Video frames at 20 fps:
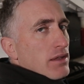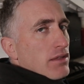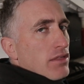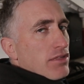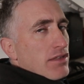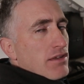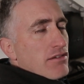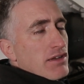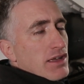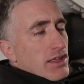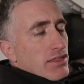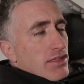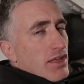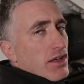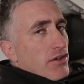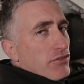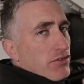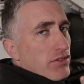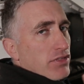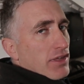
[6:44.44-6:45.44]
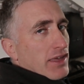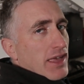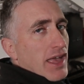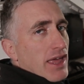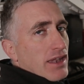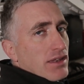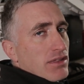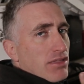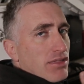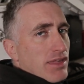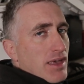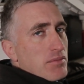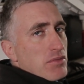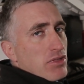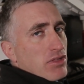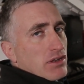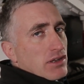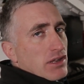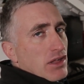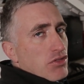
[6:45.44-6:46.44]
The steering itself is, again, same
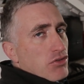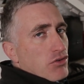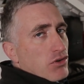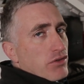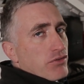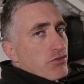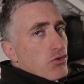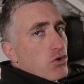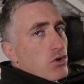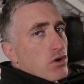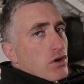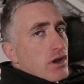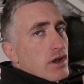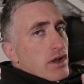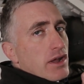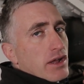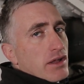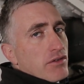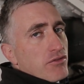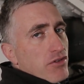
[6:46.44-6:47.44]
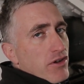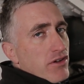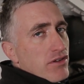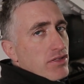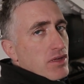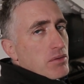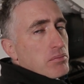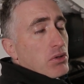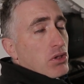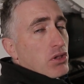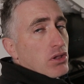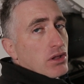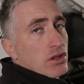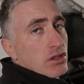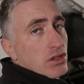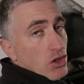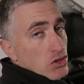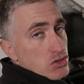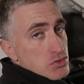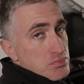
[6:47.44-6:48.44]
as the T-34, very simple
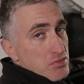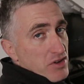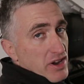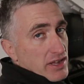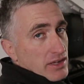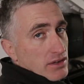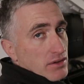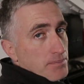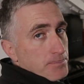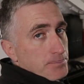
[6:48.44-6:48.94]
clutch brake.